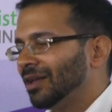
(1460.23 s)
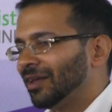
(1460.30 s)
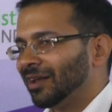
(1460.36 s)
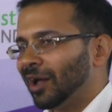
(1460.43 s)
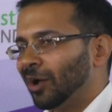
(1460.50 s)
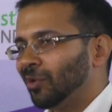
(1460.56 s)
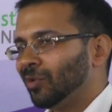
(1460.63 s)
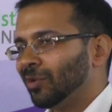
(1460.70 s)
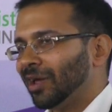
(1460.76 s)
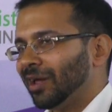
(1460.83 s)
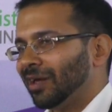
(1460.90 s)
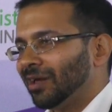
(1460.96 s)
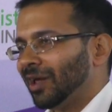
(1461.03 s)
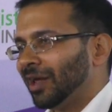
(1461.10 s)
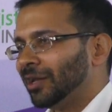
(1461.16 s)
Now,
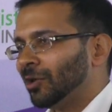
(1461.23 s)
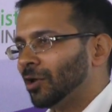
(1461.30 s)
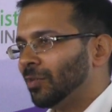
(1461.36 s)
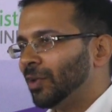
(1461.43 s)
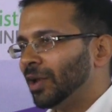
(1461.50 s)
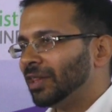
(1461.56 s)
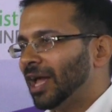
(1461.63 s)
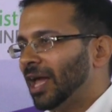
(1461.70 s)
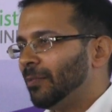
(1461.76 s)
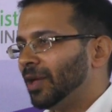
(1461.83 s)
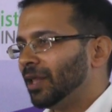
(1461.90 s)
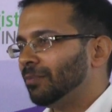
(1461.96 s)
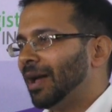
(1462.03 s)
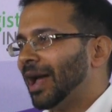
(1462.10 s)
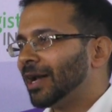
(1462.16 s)
it did not bring the
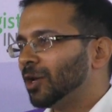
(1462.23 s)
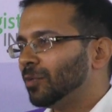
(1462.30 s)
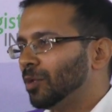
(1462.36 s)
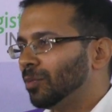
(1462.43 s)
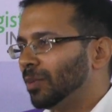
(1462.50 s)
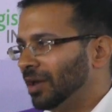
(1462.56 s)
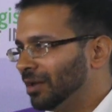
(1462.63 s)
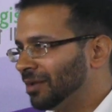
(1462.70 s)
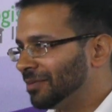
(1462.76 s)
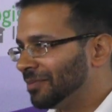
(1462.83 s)
IPL back to Mumbai,